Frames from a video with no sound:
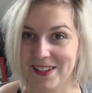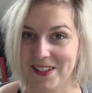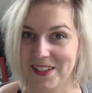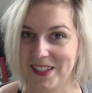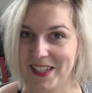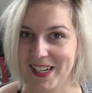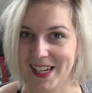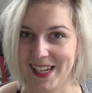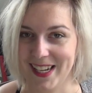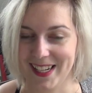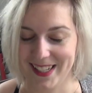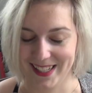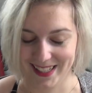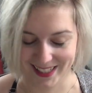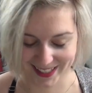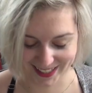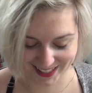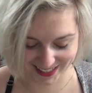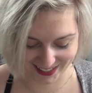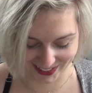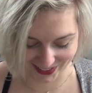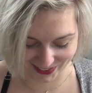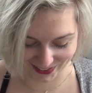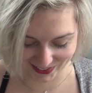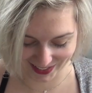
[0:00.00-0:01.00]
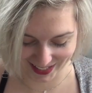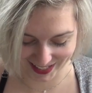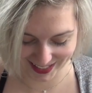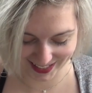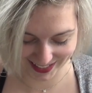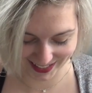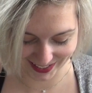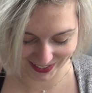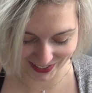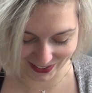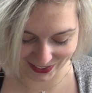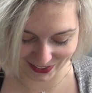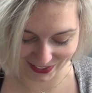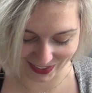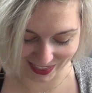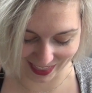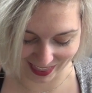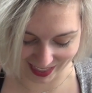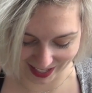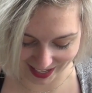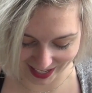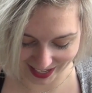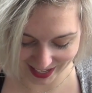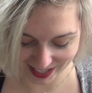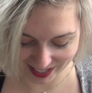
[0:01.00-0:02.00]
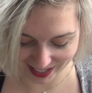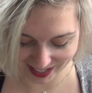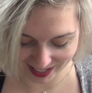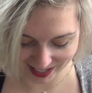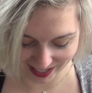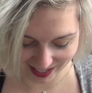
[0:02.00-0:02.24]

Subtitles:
again, so that's a good thing.